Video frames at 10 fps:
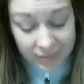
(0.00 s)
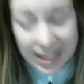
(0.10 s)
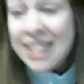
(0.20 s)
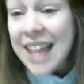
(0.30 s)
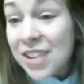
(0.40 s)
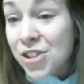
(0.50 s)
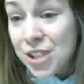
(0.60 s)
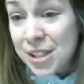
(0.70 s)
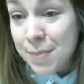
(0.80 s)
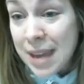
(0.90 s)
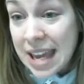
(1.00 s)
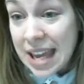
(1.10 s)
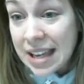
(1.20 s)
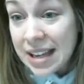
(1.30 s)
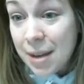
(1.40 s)
And that's just
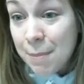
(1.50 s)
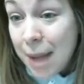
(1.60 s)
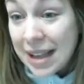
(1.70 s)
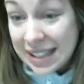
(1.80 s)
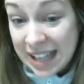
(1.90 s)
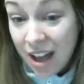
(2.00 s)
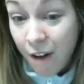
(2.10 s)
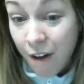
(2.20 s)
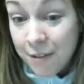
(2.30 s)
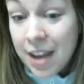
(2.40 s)
me by myself.